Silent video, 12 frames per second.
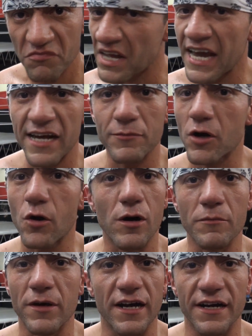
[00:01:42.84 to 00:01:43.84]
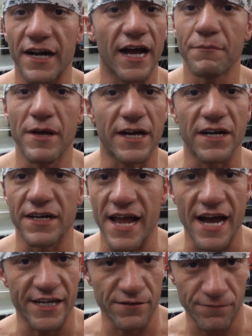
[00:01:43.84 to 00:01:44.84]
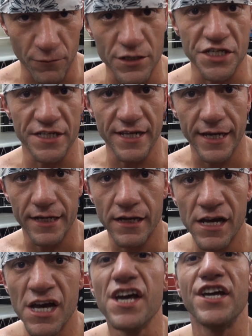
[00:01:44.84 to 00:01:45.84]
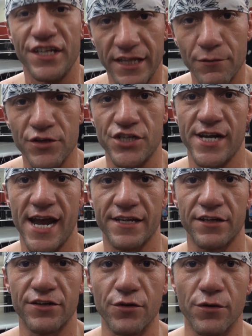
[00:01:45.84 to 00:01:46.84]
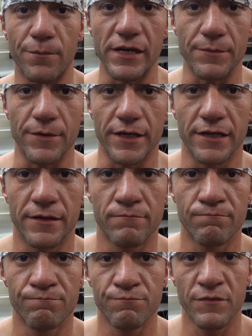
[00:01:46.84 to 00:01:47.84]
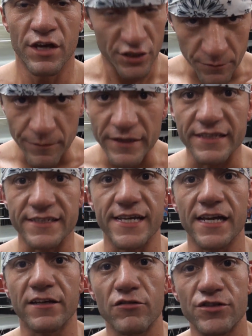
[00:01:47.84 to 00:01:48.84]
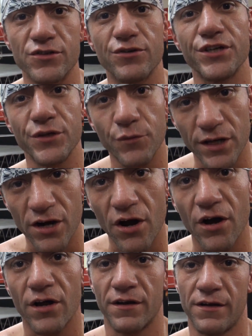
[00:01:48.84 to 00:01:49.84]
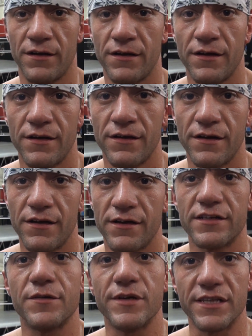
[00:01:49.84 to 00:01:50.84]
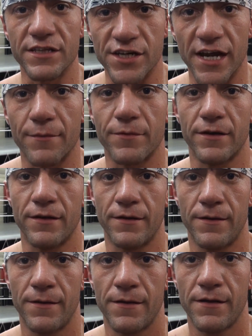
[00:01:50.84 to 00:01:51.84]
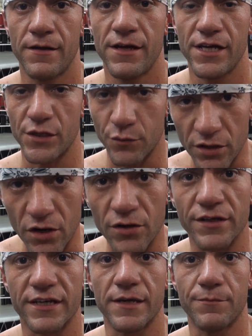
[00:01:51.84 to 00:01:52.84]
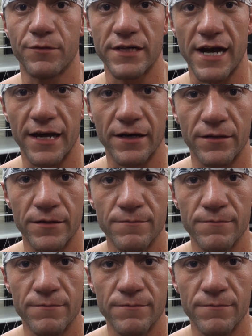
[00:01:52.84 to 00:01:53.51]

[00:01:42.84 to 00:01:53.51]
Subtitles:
Adam Cole, I'm not gonna knock you for what you did. You did what you had to do to beat me. You beat the Psycho Shooter. You went on to be the champion. You went on to keep your title.